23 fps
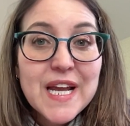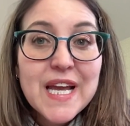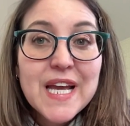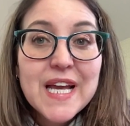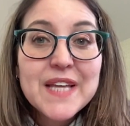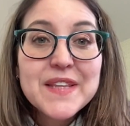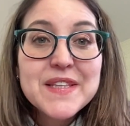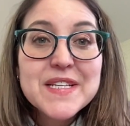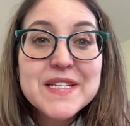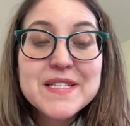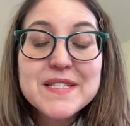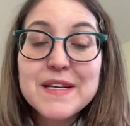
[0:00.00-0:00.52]

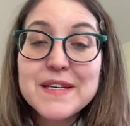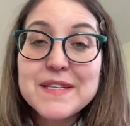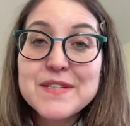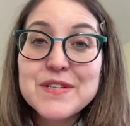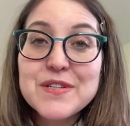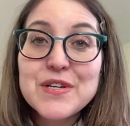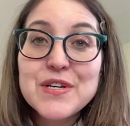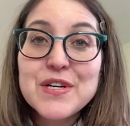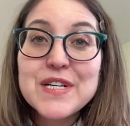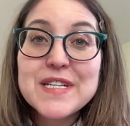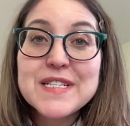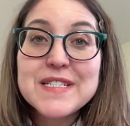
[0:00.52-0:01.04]
and the
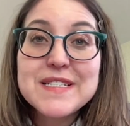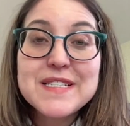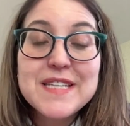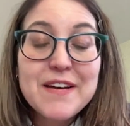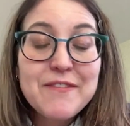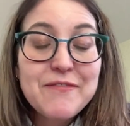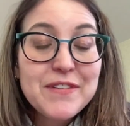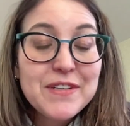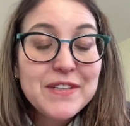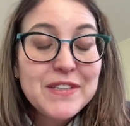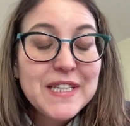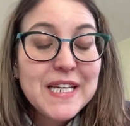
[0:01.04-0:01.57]
assessor
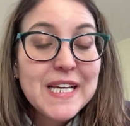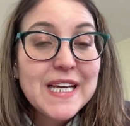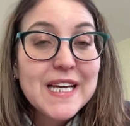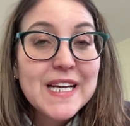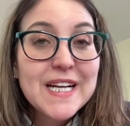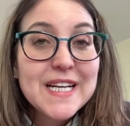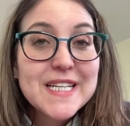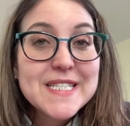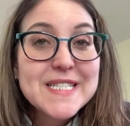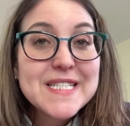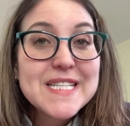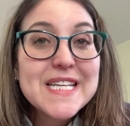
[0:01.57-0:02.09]
definitely
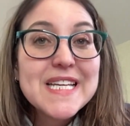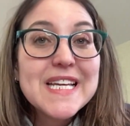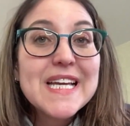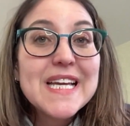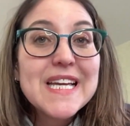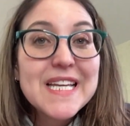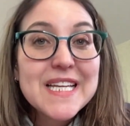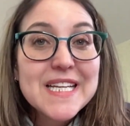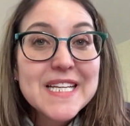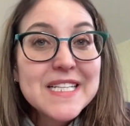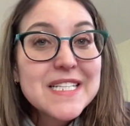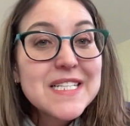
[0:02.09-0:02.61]
cannot see
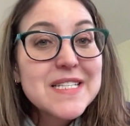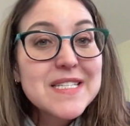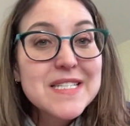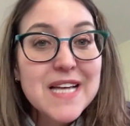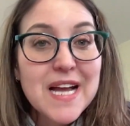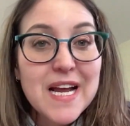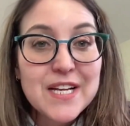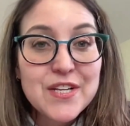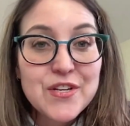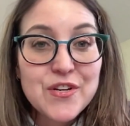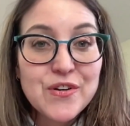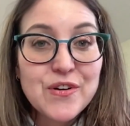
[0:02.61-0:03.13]

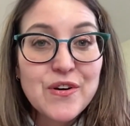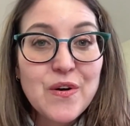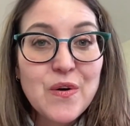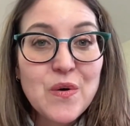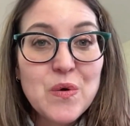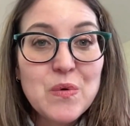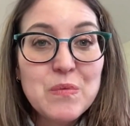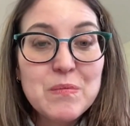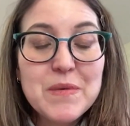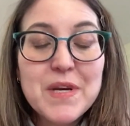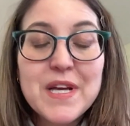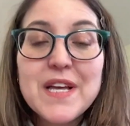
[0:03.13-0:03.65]
inside your
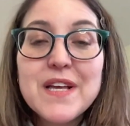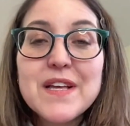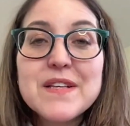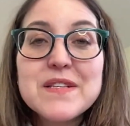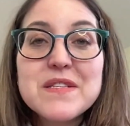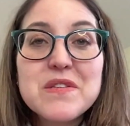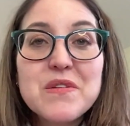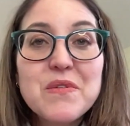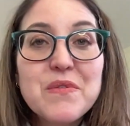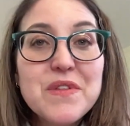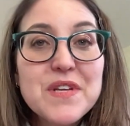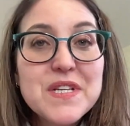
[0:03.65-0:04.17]
home.
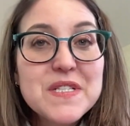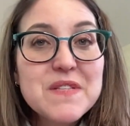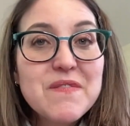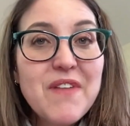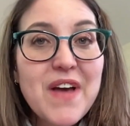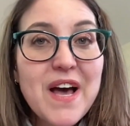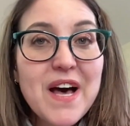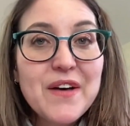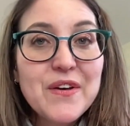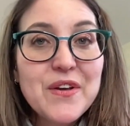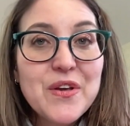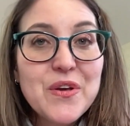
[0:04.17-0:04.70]
So this
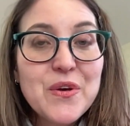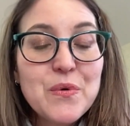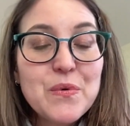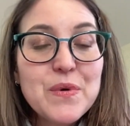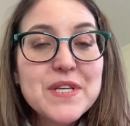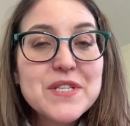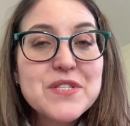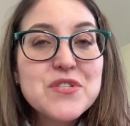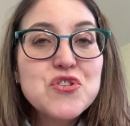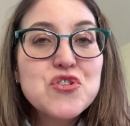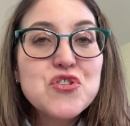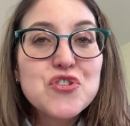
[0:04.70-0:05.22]
value
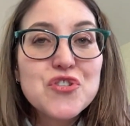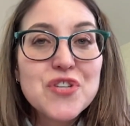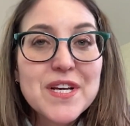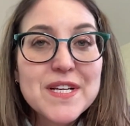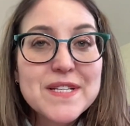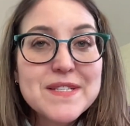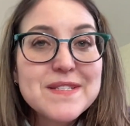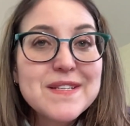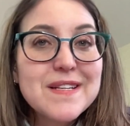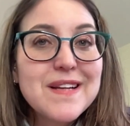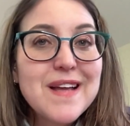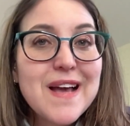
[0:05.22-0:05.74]
is
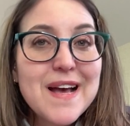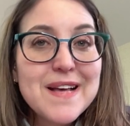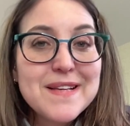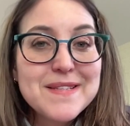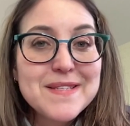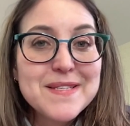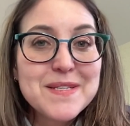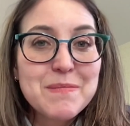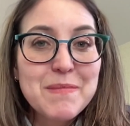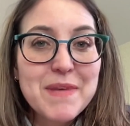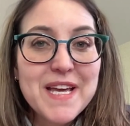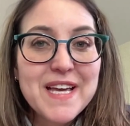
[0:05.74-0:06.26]
just an
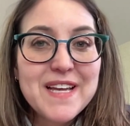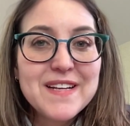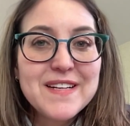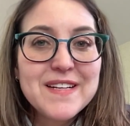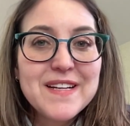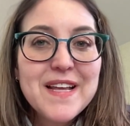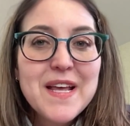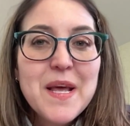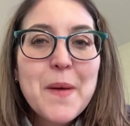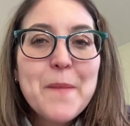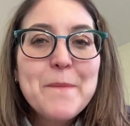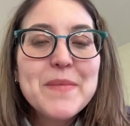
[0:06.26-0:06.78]
estimate
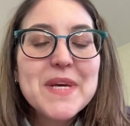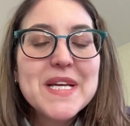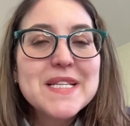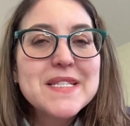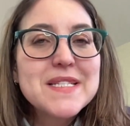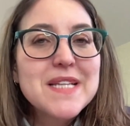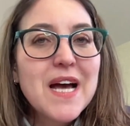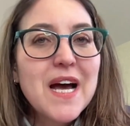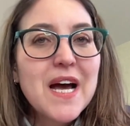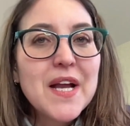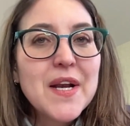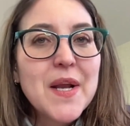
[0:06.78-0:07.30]
based
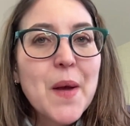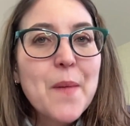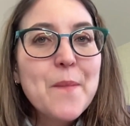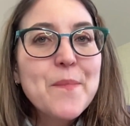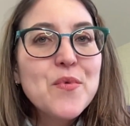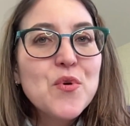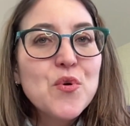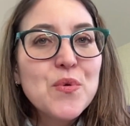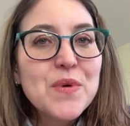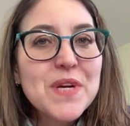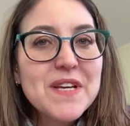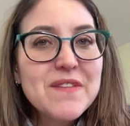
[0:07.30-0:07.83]
on
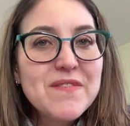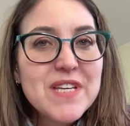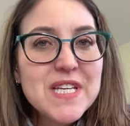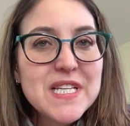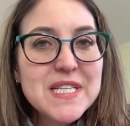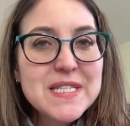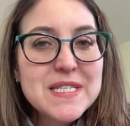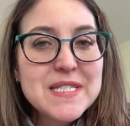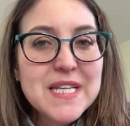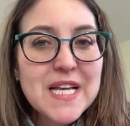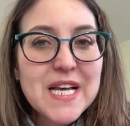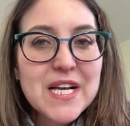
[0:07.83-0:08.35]
previous
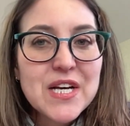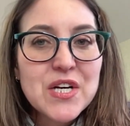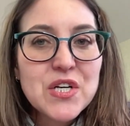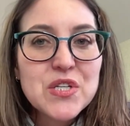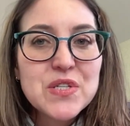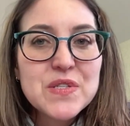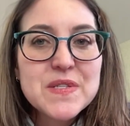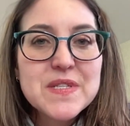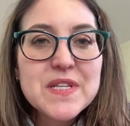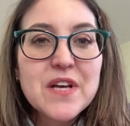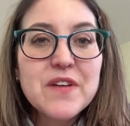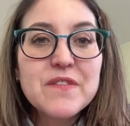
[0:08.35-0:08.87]

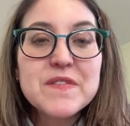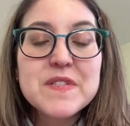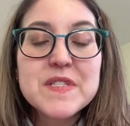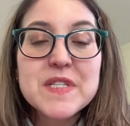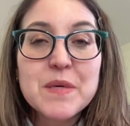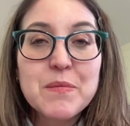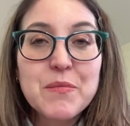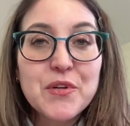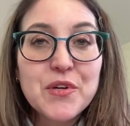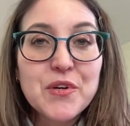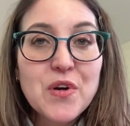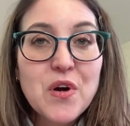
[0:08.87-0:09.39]
sales of
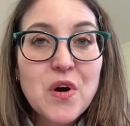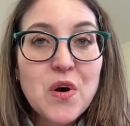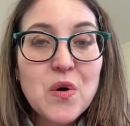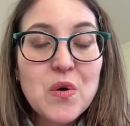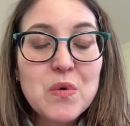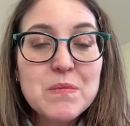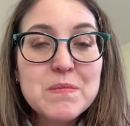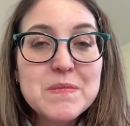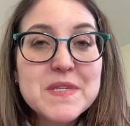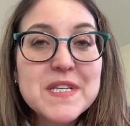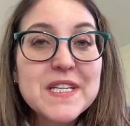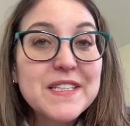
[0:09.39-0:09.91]
similar
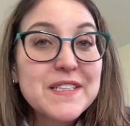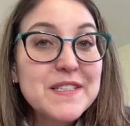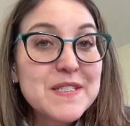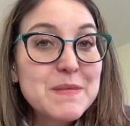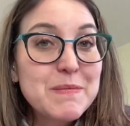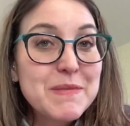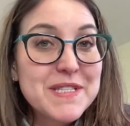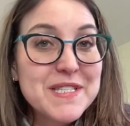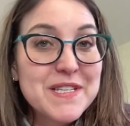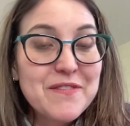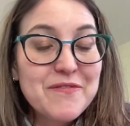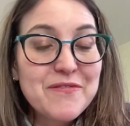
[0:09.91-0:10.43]
homes in a
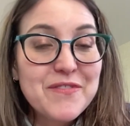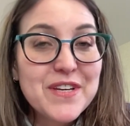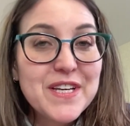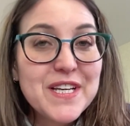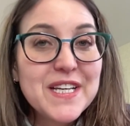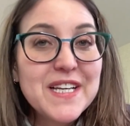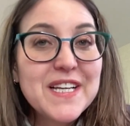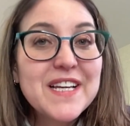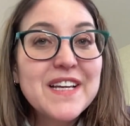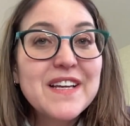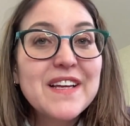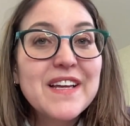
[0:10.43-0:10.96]

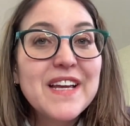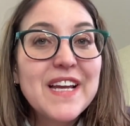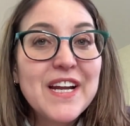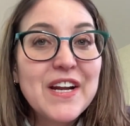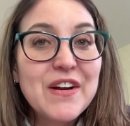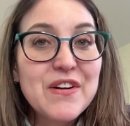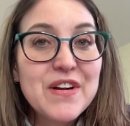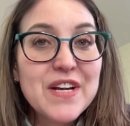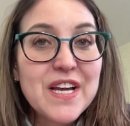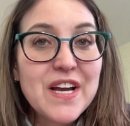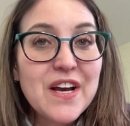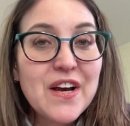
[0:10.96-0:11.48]
specific
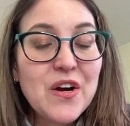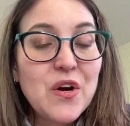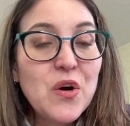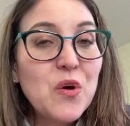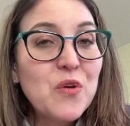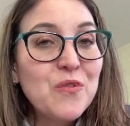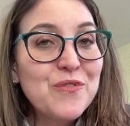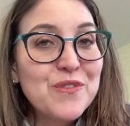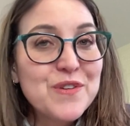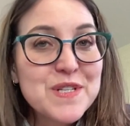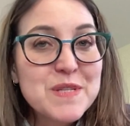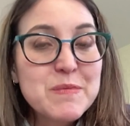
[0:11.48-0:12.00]
area
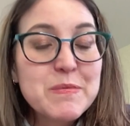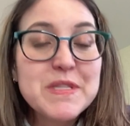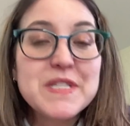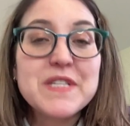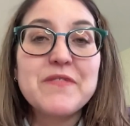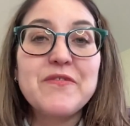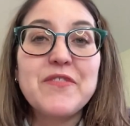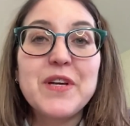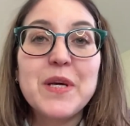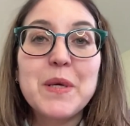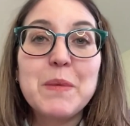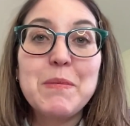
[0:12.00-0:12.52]
over a
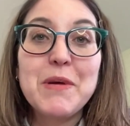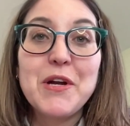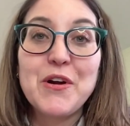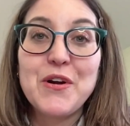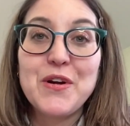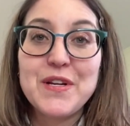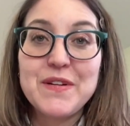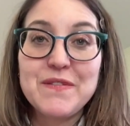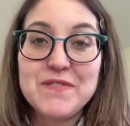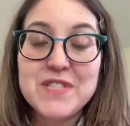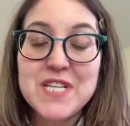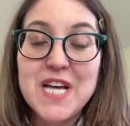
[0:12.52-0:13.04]
specific
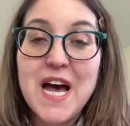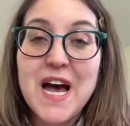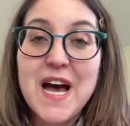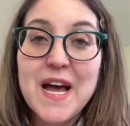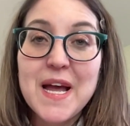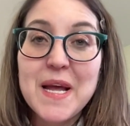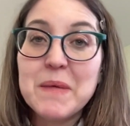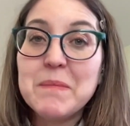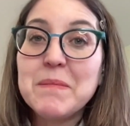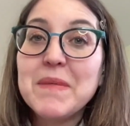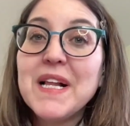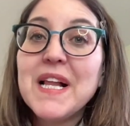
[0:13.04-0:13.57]
period of
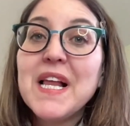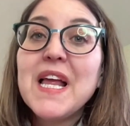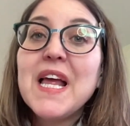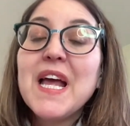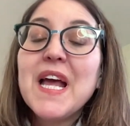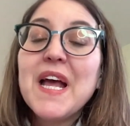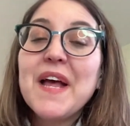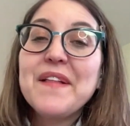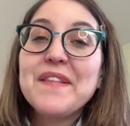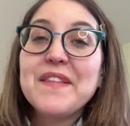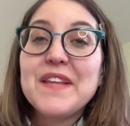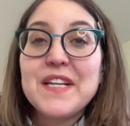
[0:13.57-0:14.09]
time,
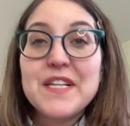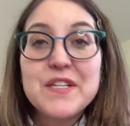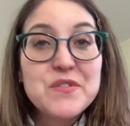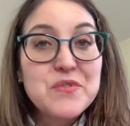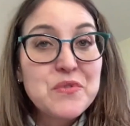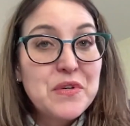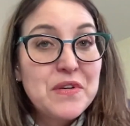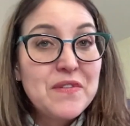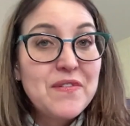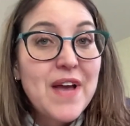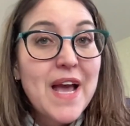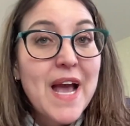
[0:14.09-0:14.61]
and then a
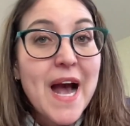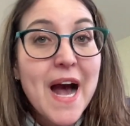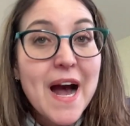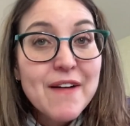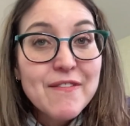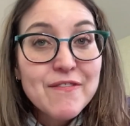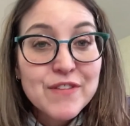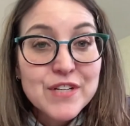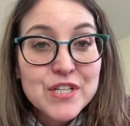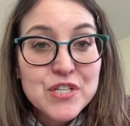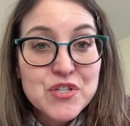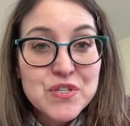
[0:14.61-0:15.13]
sort of
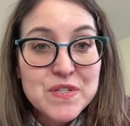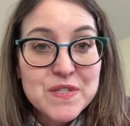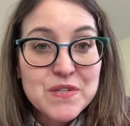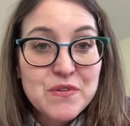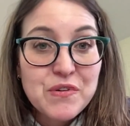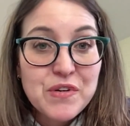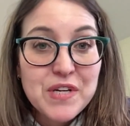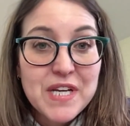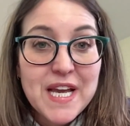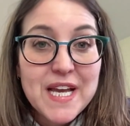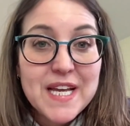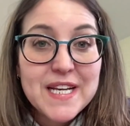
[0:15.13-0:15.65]
average is
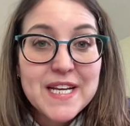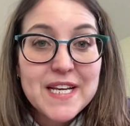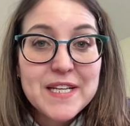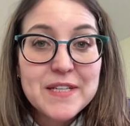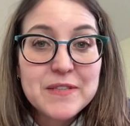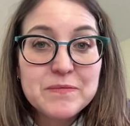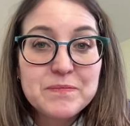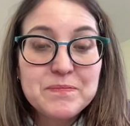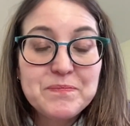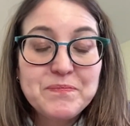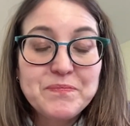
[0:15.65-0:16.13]
created.